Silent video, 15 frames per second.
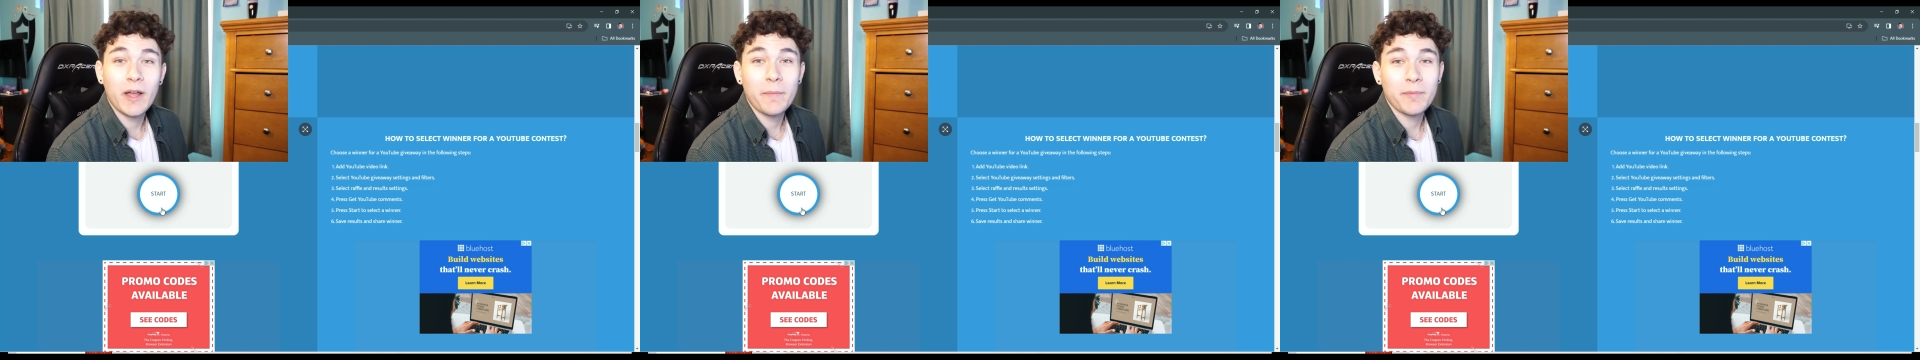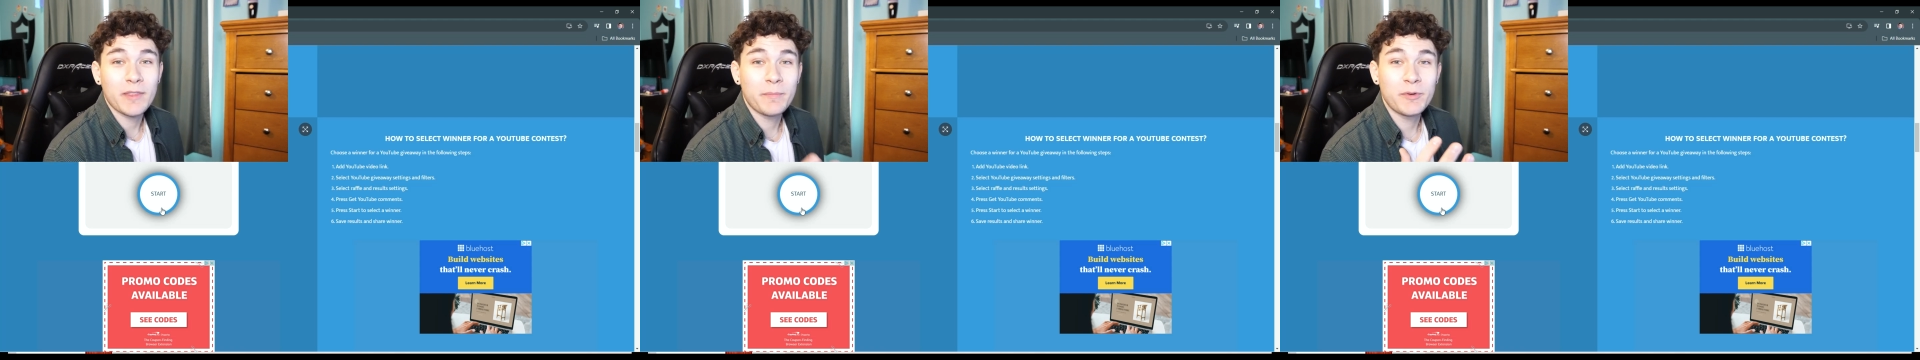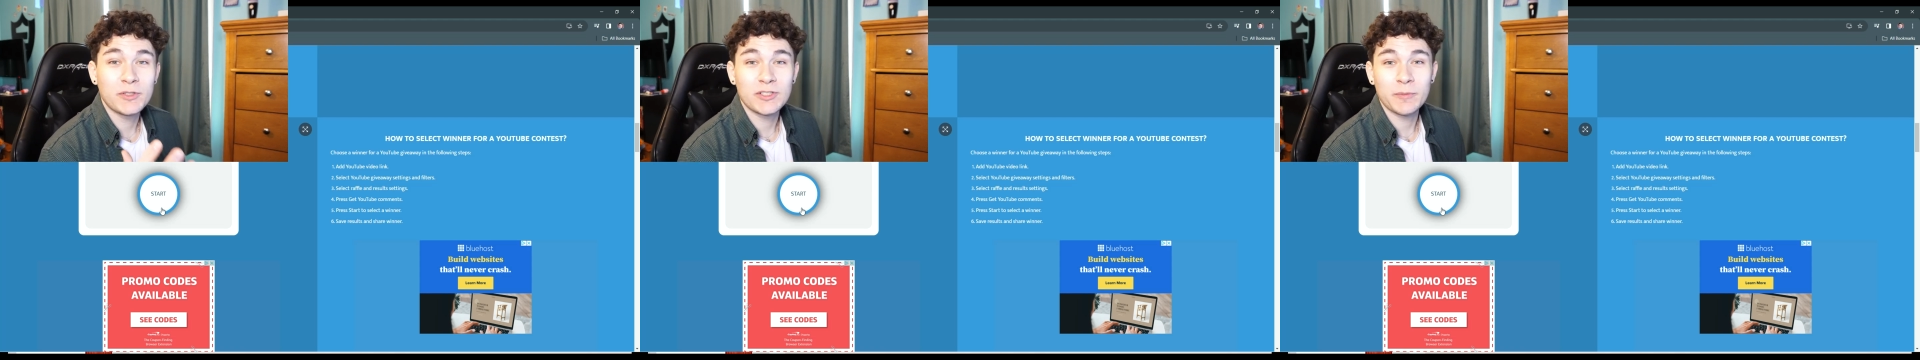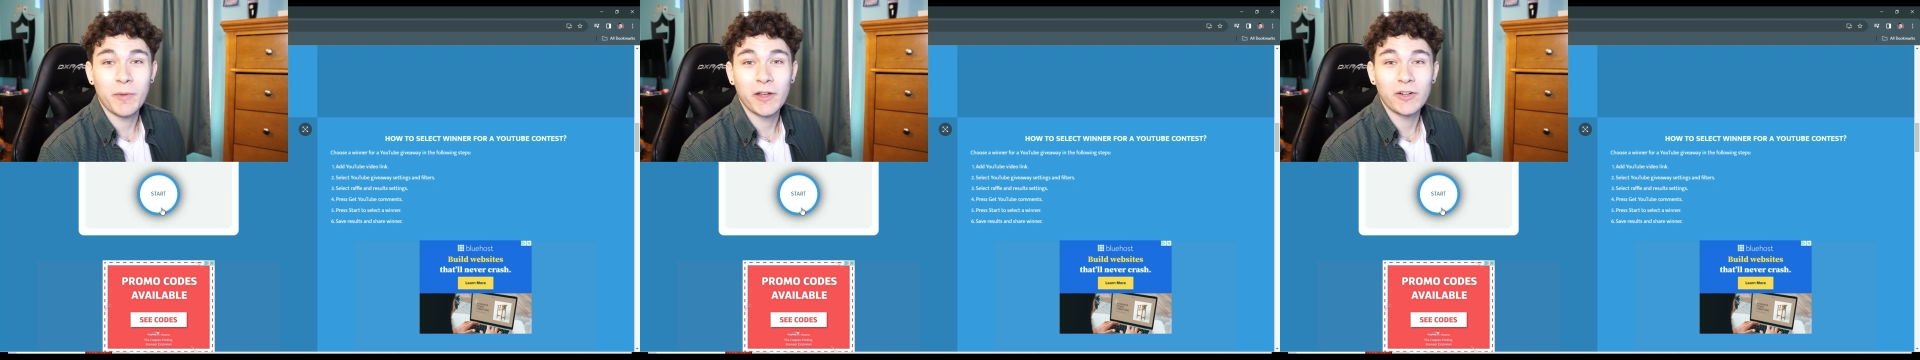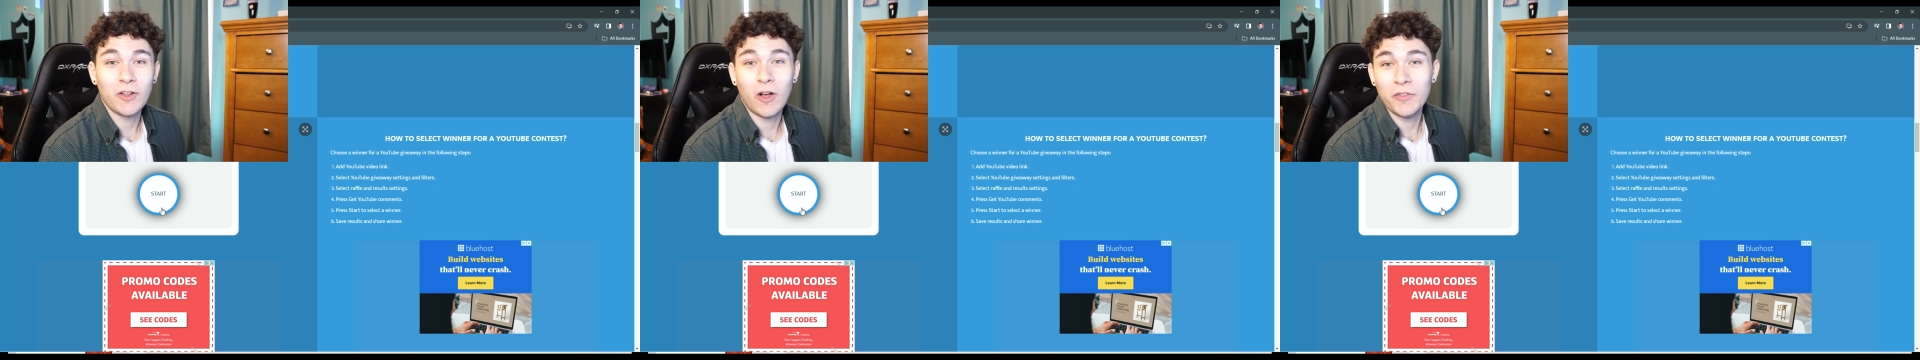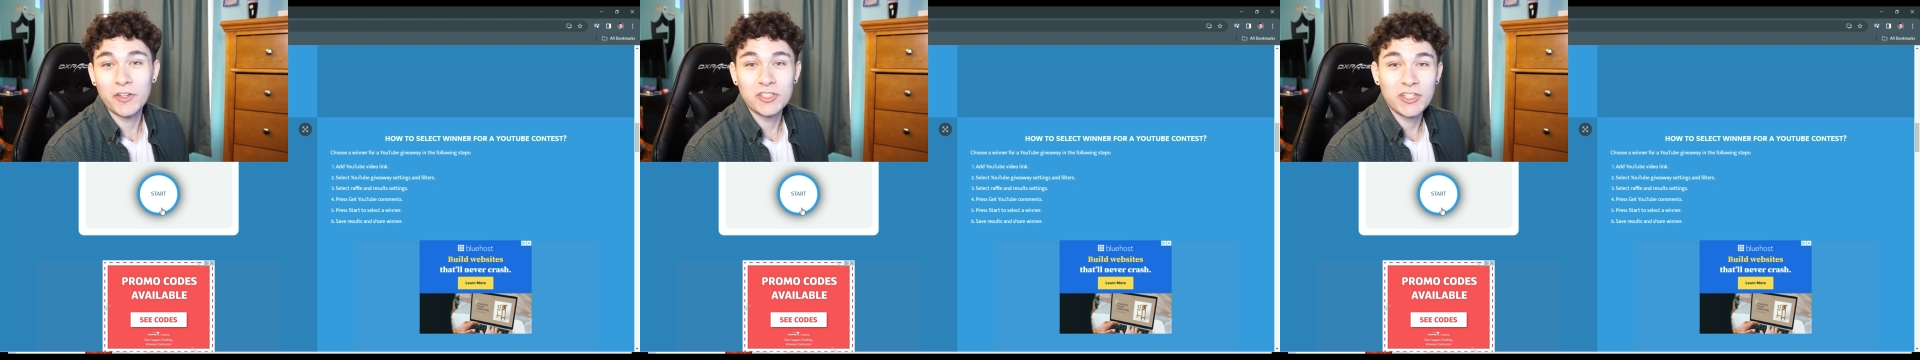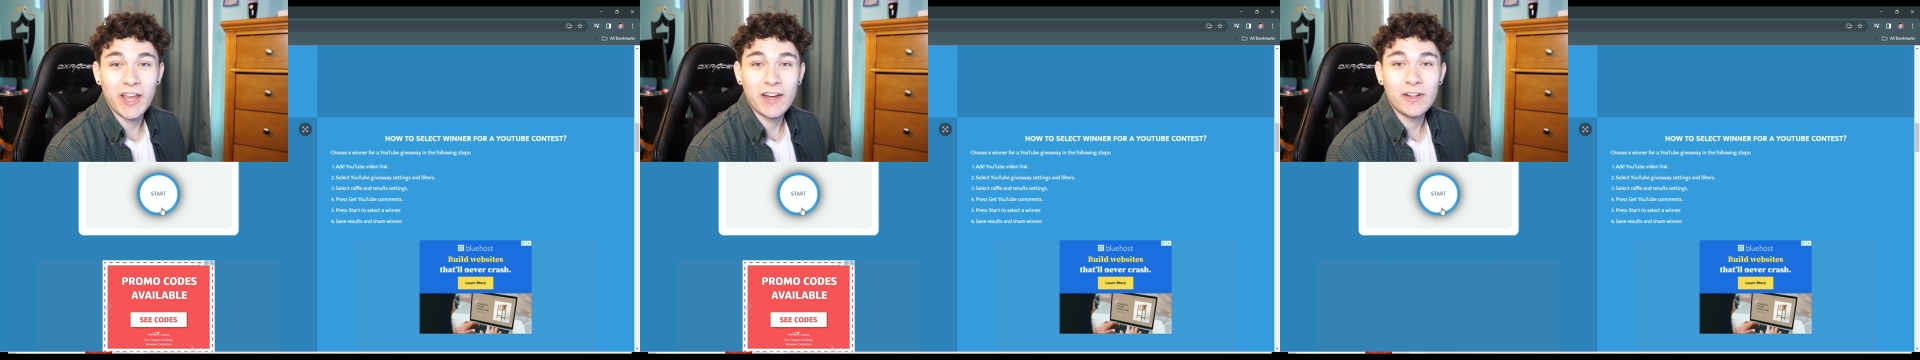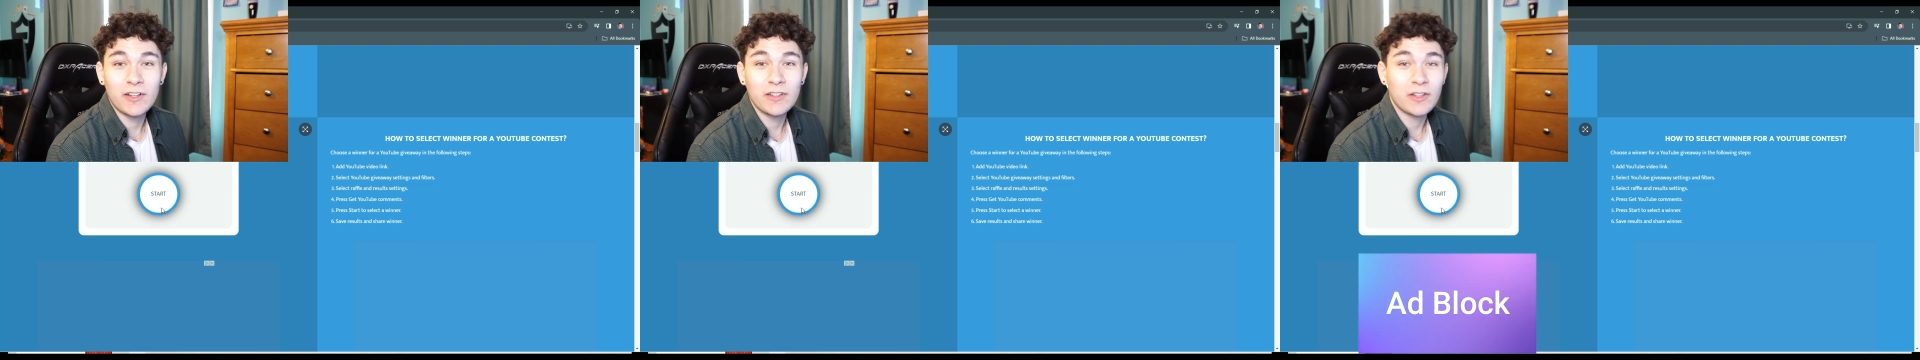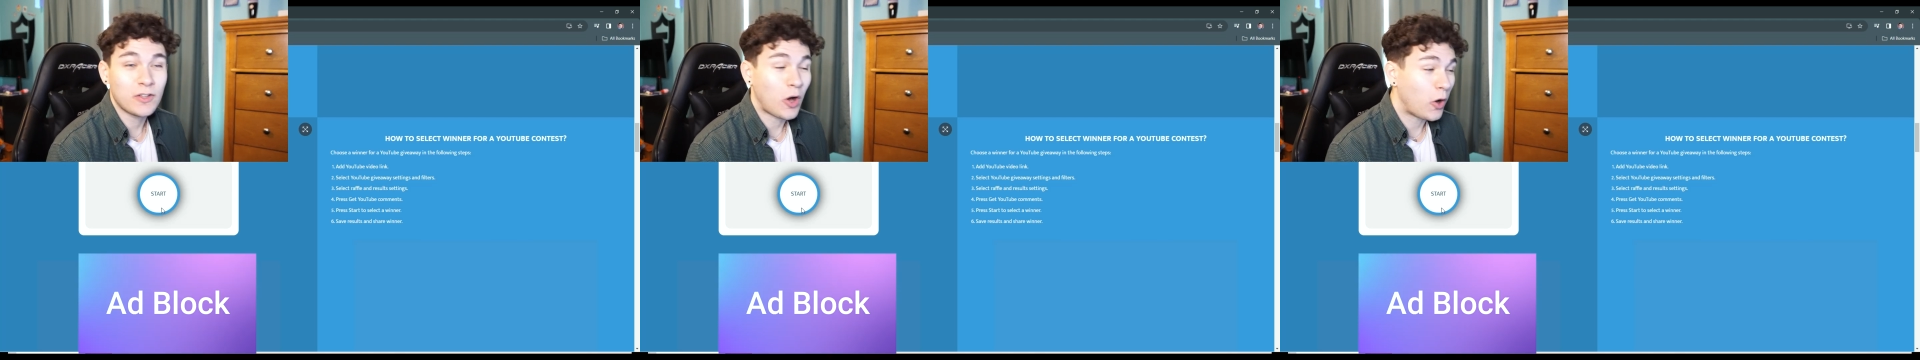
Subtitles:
up the booster bundle on the channel,